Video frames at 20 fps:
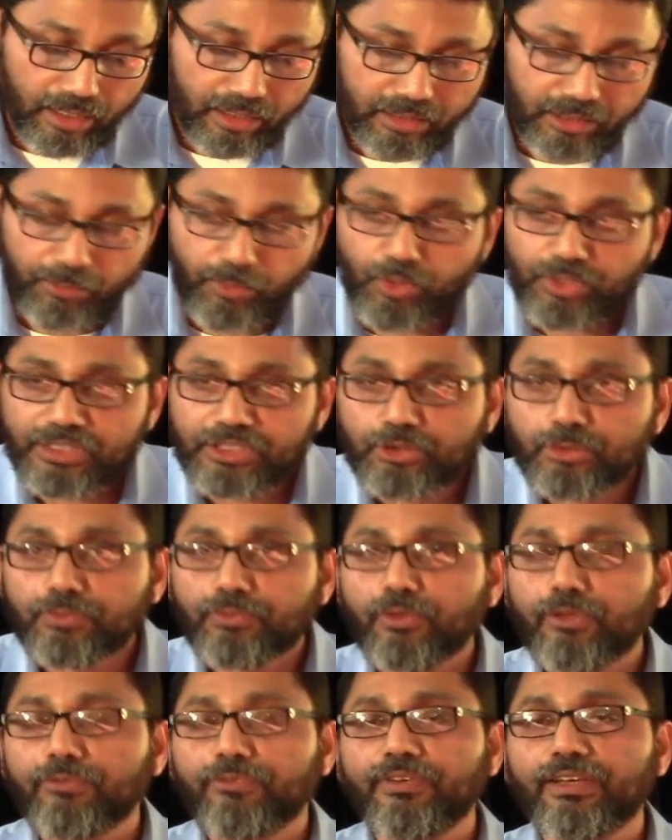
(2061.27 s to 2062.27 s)
They both need to be
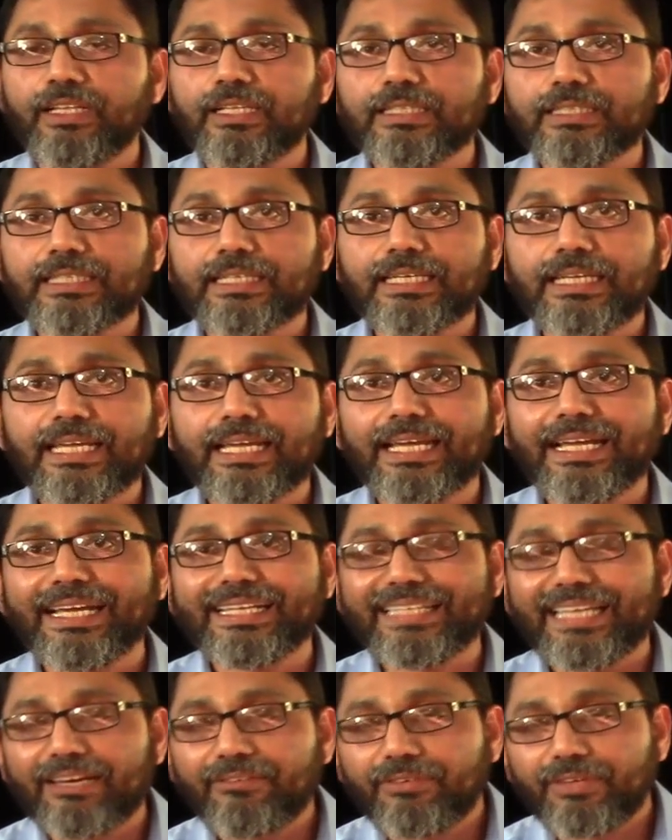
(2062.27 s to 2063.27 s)
fulfilled,
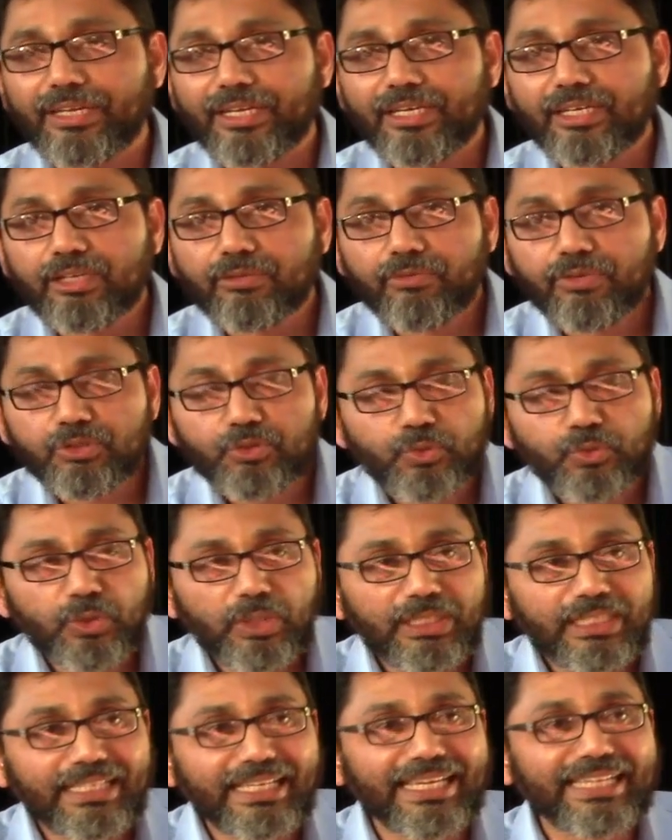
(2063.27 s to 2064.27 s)
and every
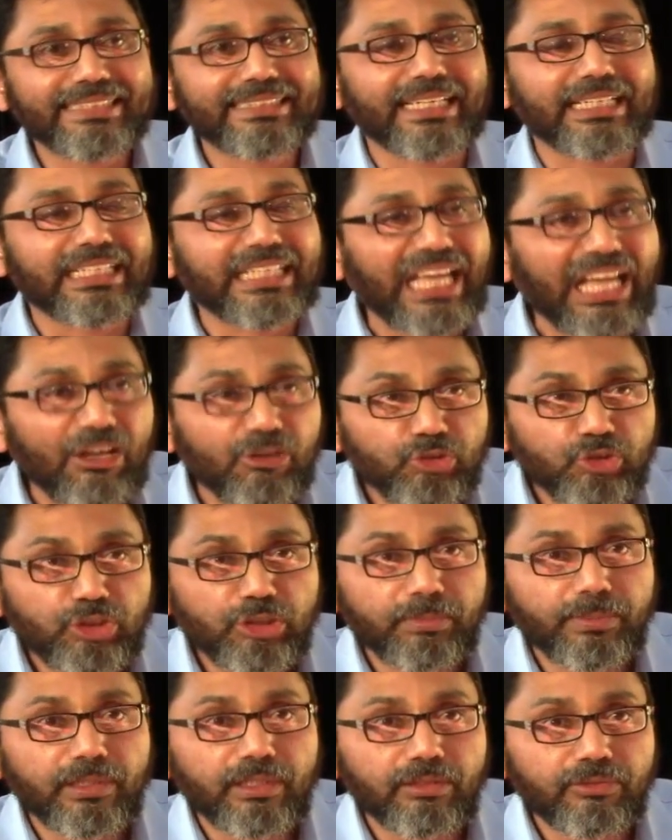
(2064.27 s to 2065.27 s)
individual is
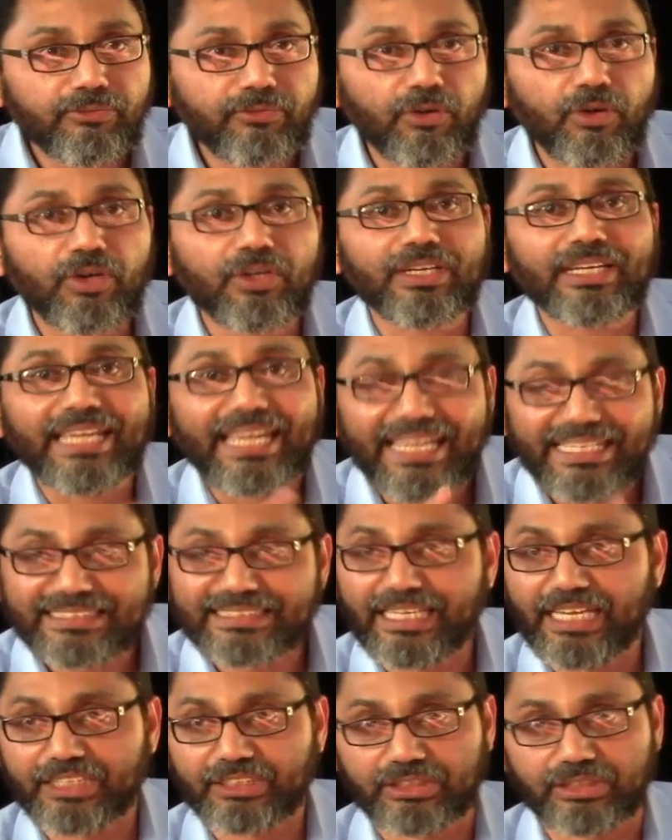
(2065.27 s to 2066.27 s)
accountable for his
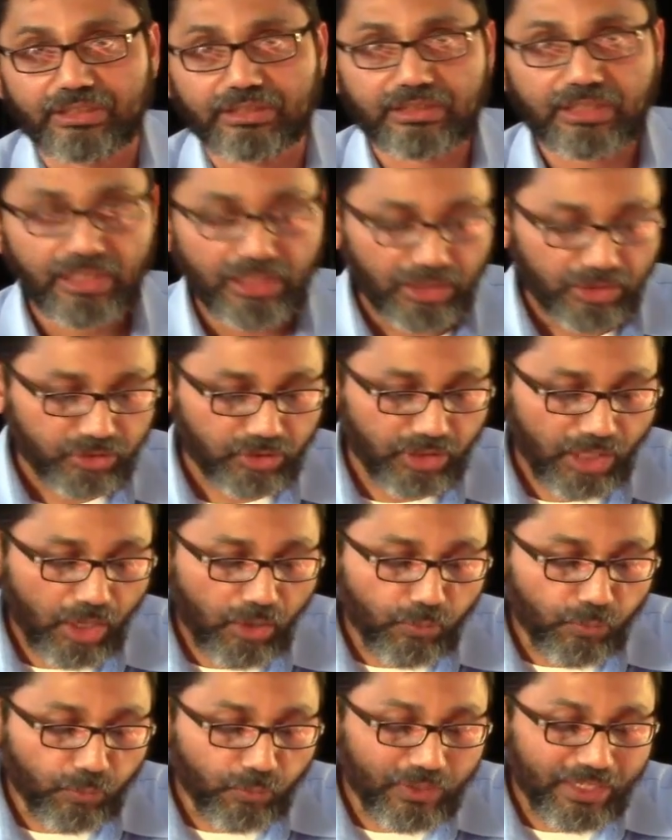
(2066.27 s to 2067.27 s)
actions. So
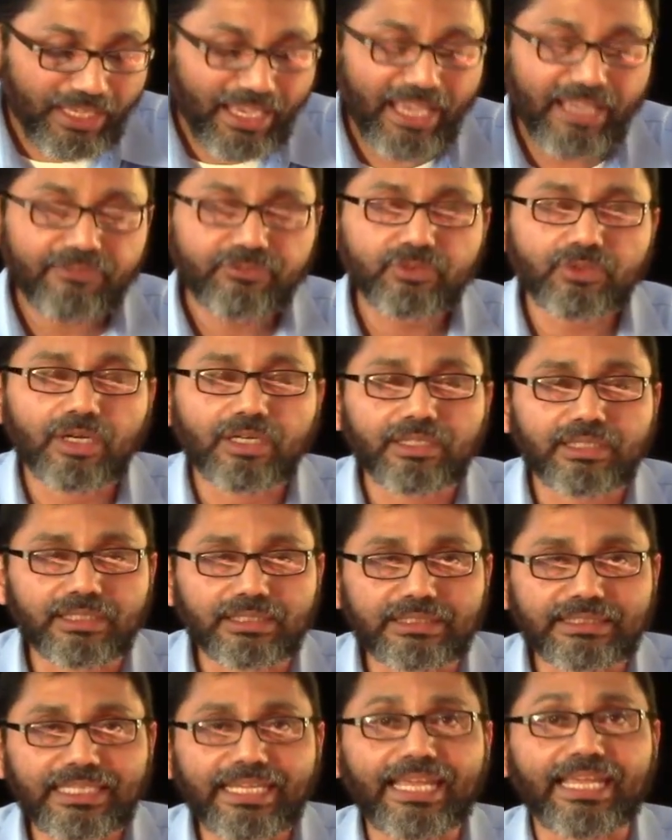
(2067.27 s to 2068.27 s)
now we have to
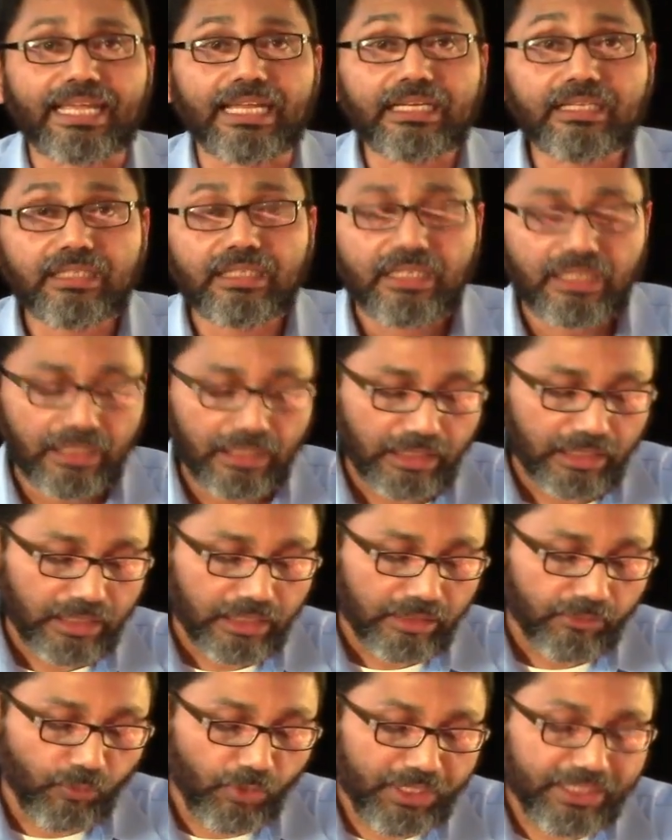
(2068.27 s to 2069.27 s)
understand
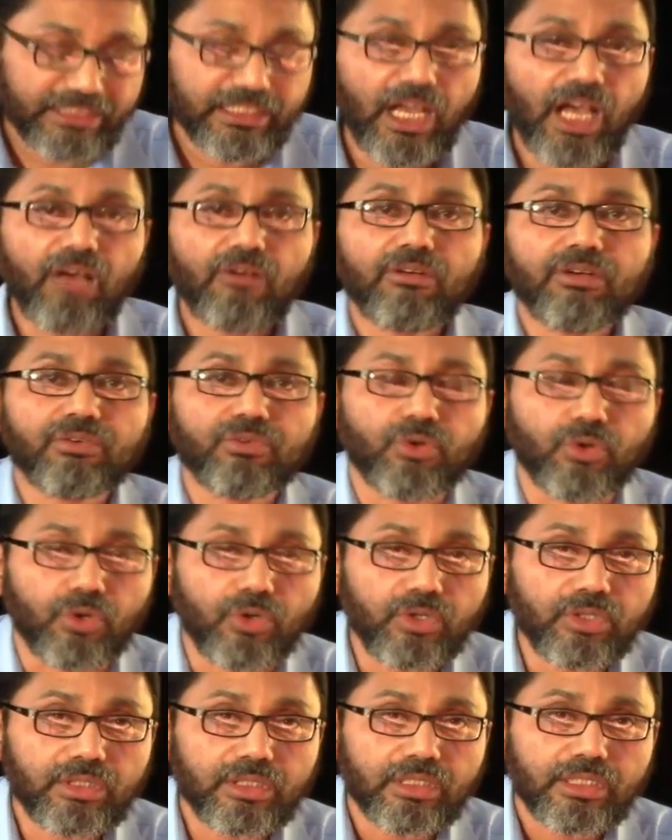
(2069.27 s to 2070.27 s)
what is our
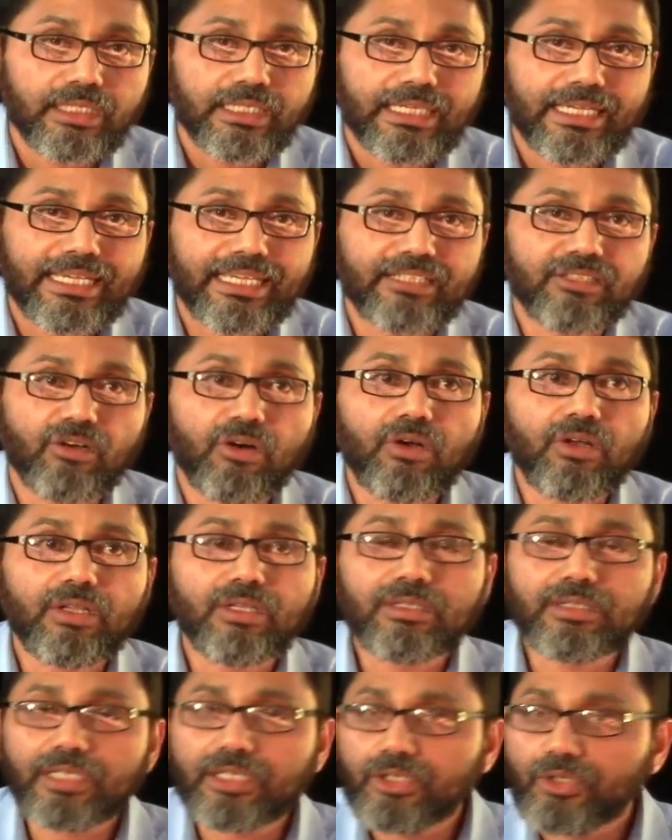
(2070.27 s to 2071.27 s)
role in
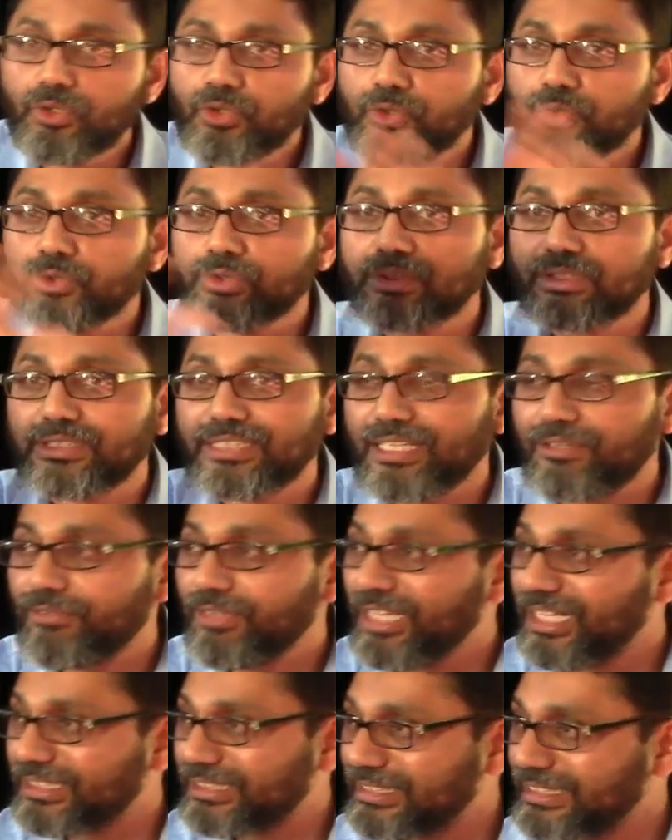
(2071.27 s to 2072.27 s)
all the news that we
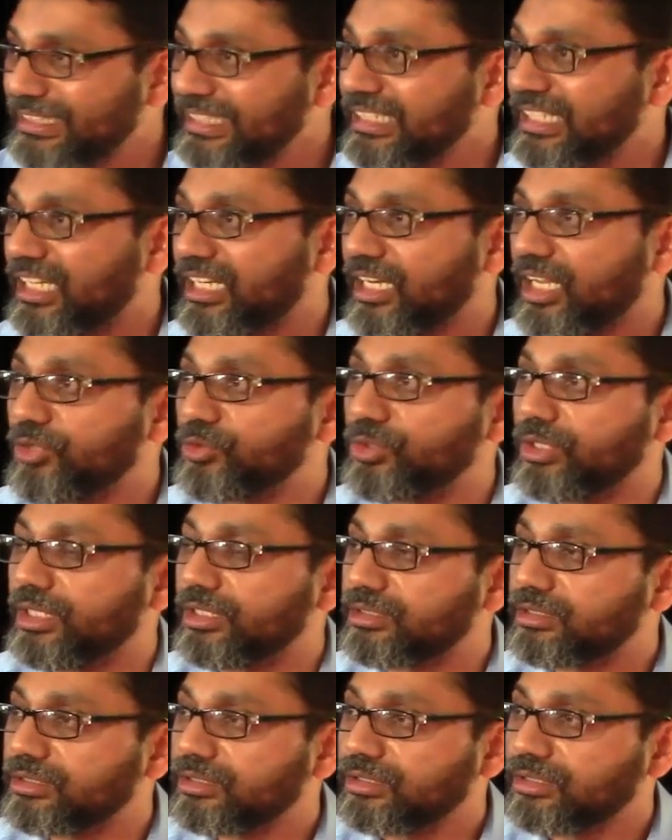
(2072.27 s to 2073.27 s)
are seeing around
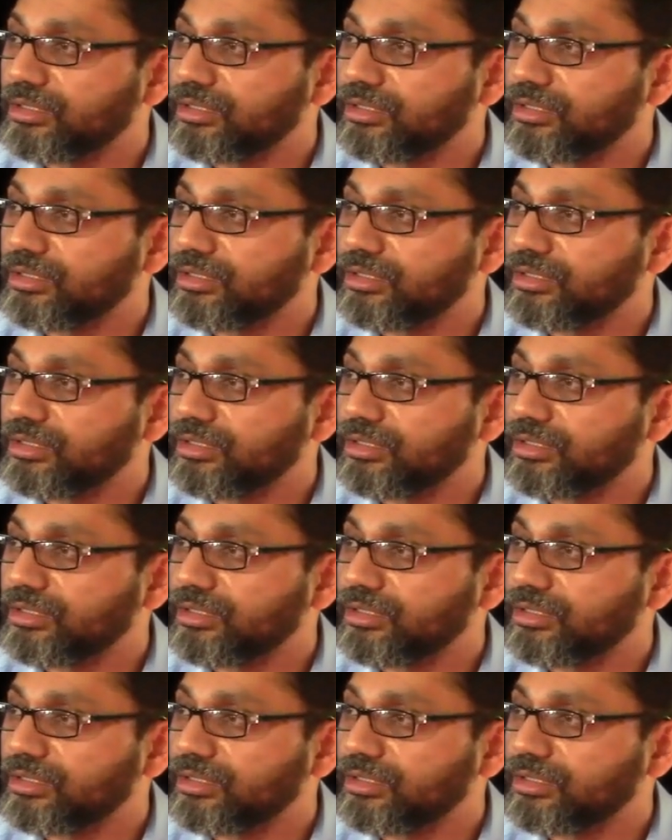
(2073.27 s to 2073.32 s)
us.